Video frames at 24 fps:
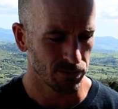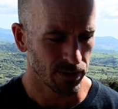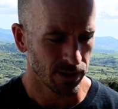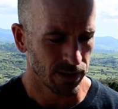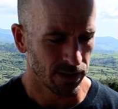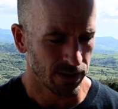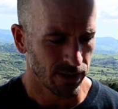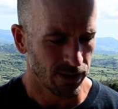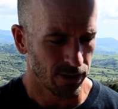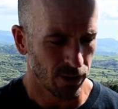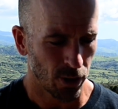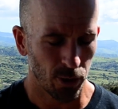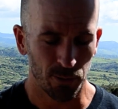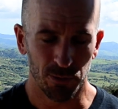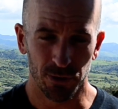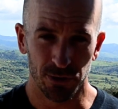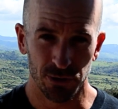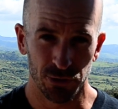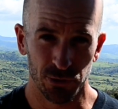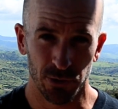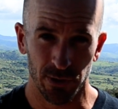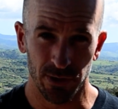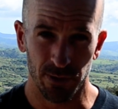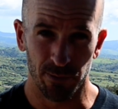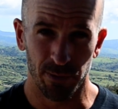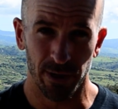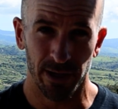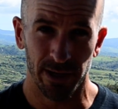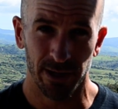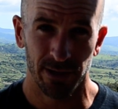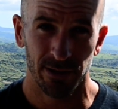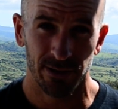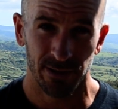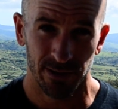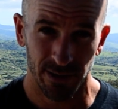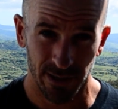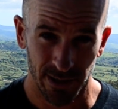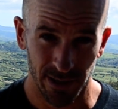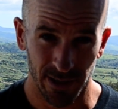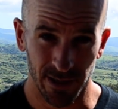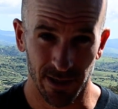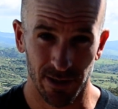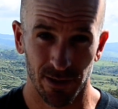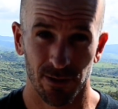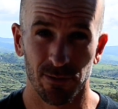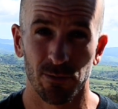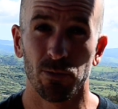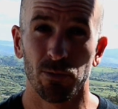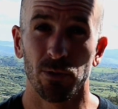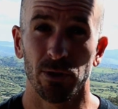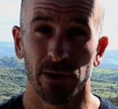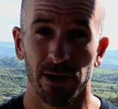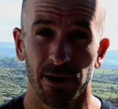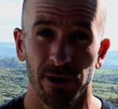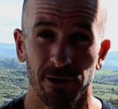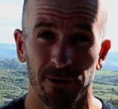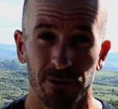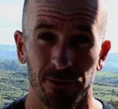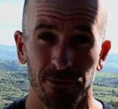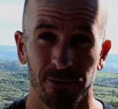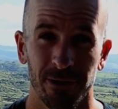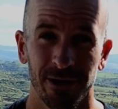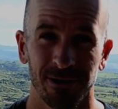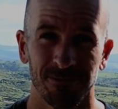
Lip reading: hope you enjoyed the bike, and we'll get on to the run.